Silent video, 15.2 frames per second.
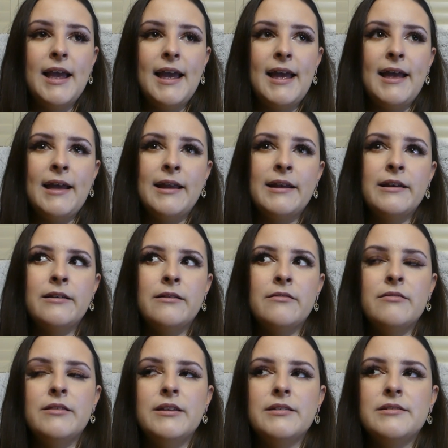
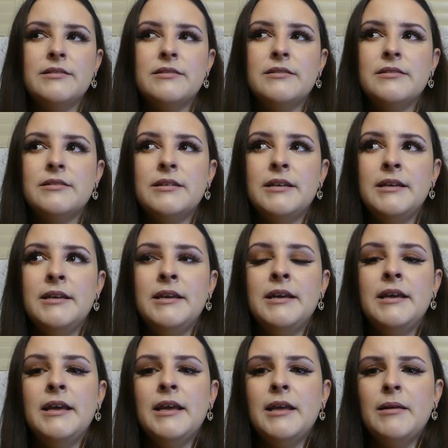And this
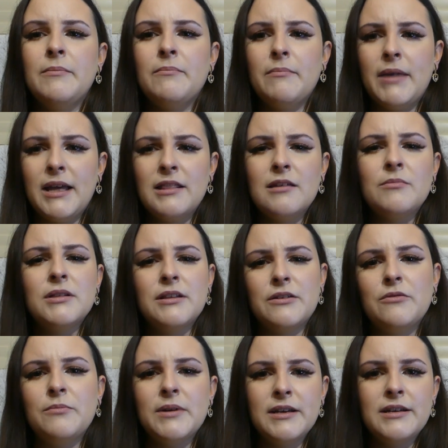made them a
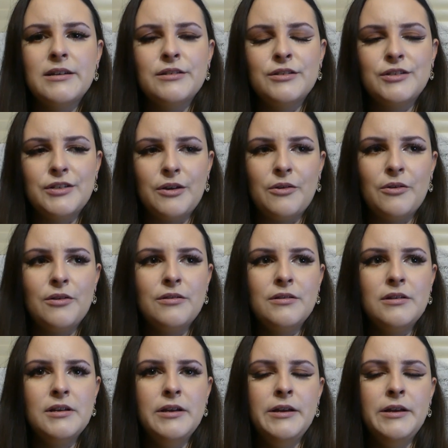little bit concerned,